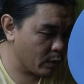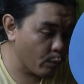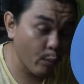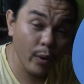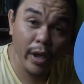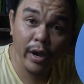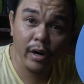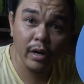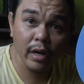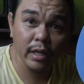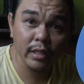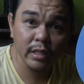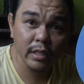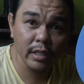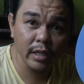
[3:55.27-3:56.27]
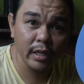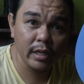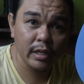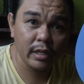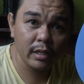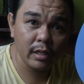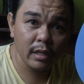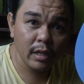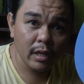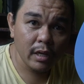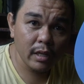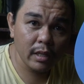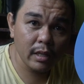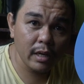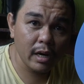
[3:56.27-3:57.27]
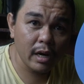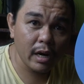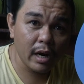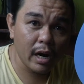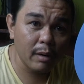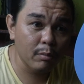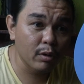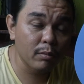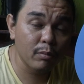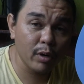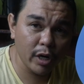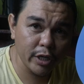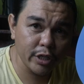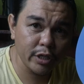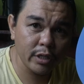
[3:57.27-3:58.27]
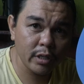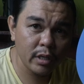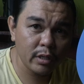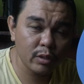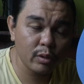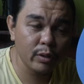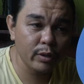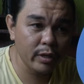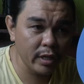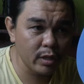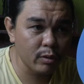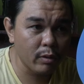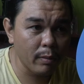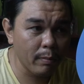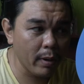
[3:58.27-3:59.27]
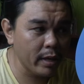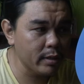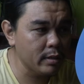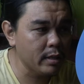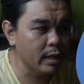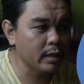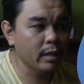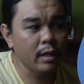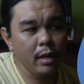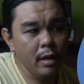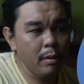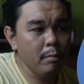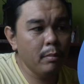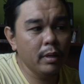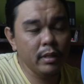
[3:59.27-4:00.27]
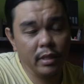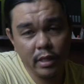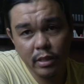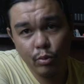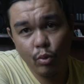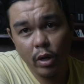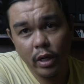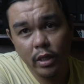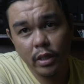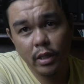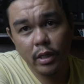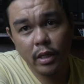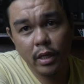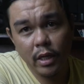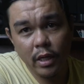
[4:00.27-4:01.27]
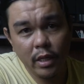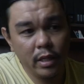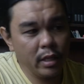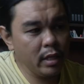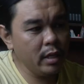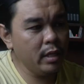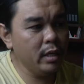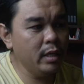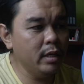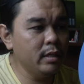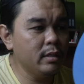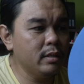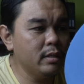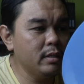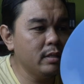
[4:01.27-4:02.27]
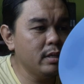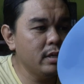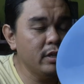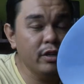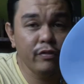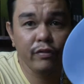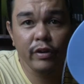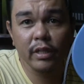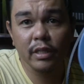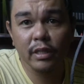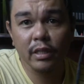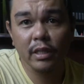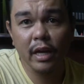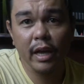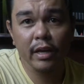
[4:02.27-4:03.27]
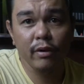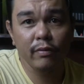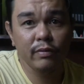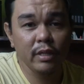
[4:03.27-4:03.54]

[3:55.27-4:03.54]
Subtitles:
wear and tear, carbon brush, so you need to replace that. But this one is different kind of